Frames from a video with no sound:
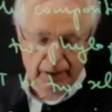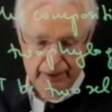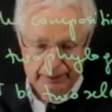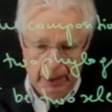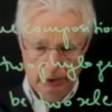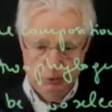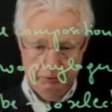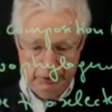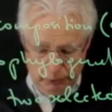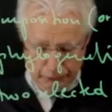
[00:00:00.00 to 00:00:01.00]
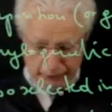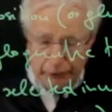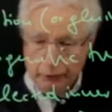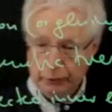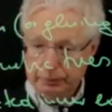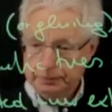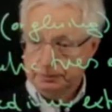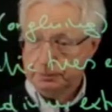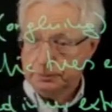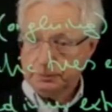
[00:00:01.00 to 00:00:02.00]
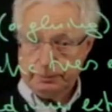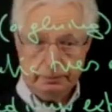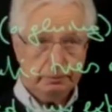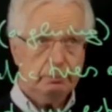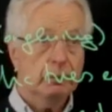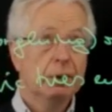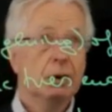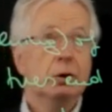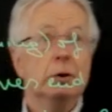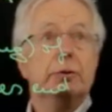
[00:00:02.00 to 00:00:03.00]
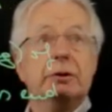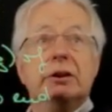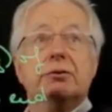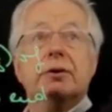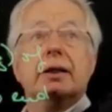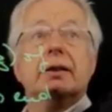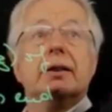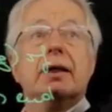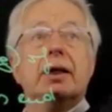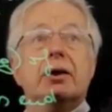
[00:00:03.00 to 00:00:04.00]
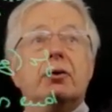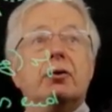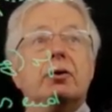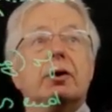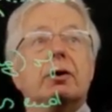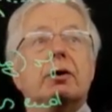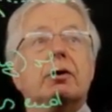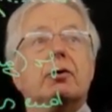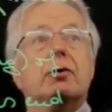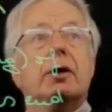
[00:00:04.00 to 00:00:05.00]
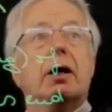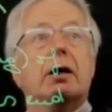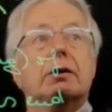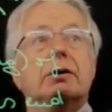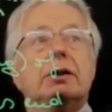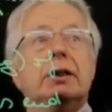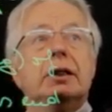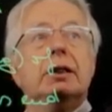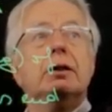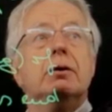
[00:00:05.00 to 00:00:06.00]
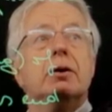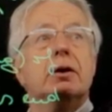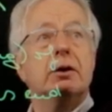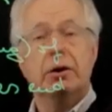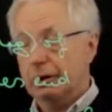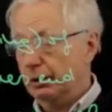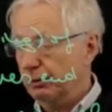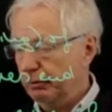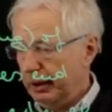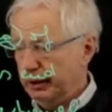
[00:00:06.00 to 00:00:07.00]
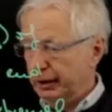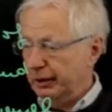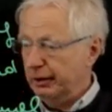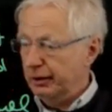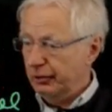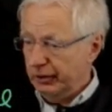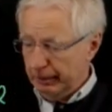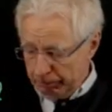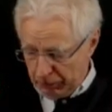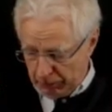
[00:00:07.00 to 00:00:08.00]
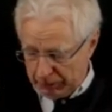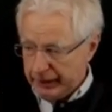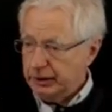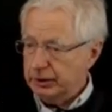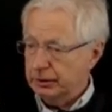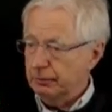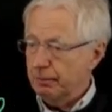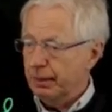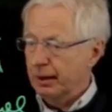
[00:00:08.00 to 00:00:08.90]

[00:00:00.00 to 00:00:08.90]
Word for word: And how do we do this? So we define S star T, very simple operation.